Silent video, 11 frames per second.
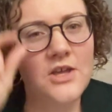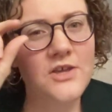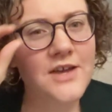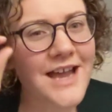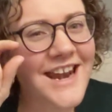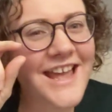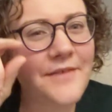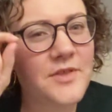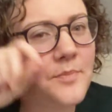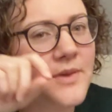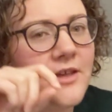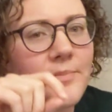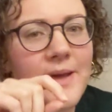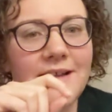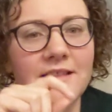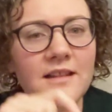you kind of have to peel
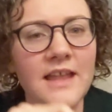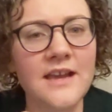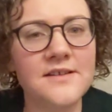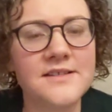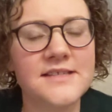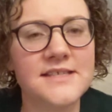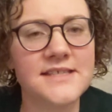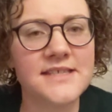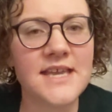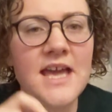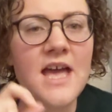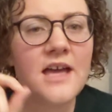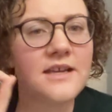back the layers to see,